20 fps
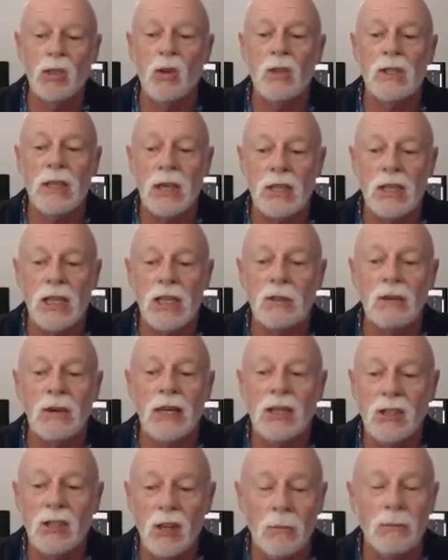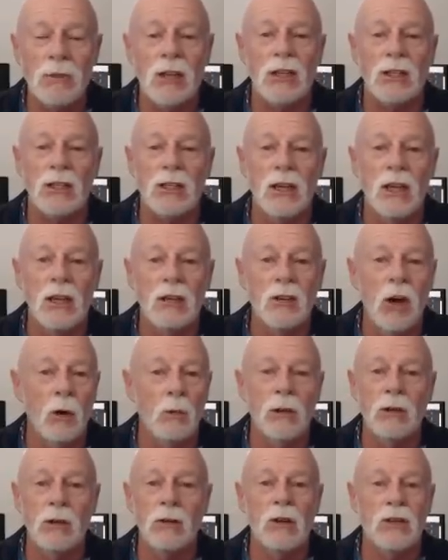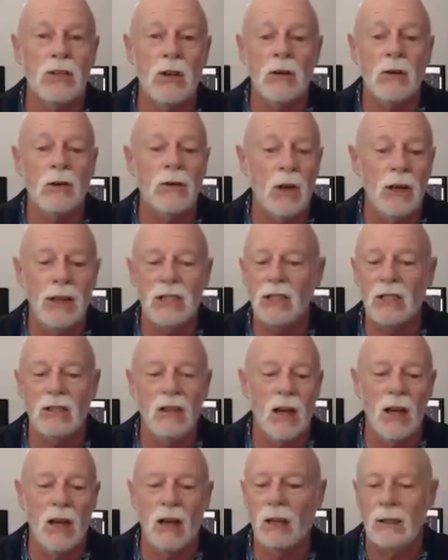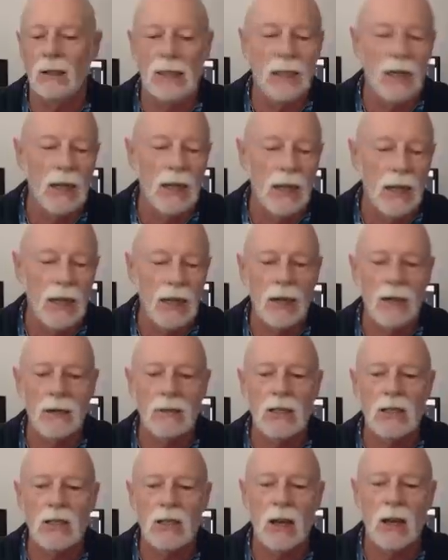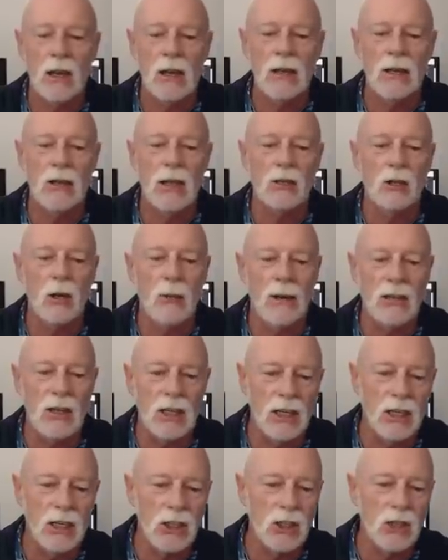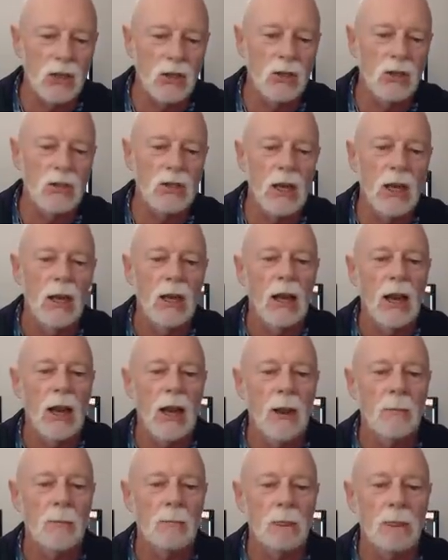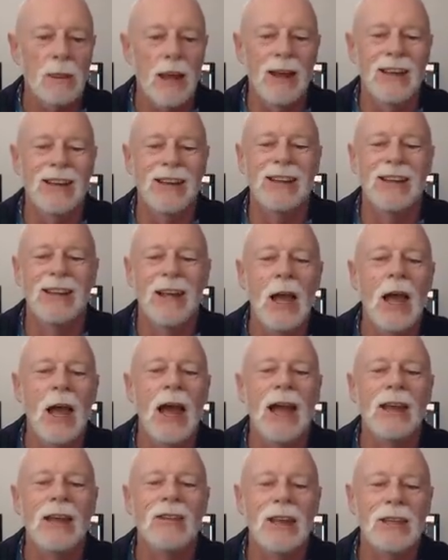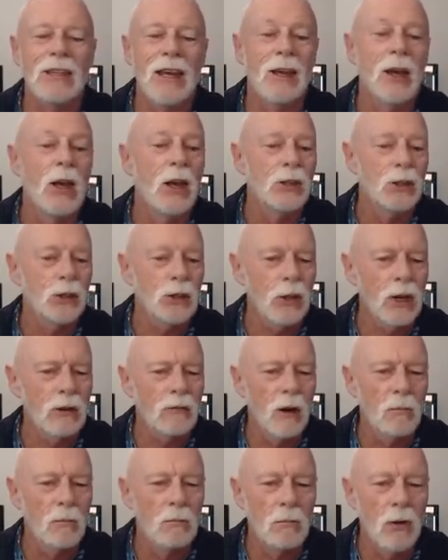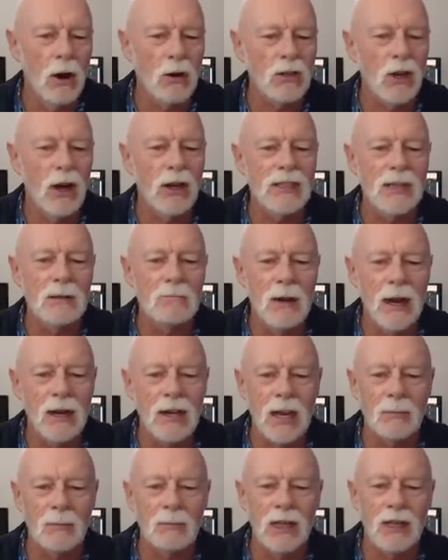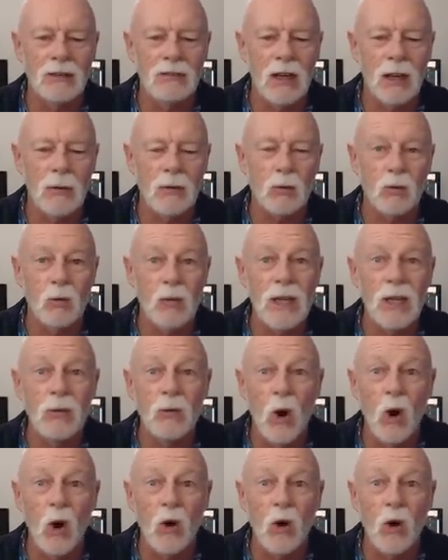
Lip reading: successfully adopt this. Not whether it's on or not. Anyway, let's go down here. They talk about the issues. and they say, should a remote ID mandate be developed? Well, you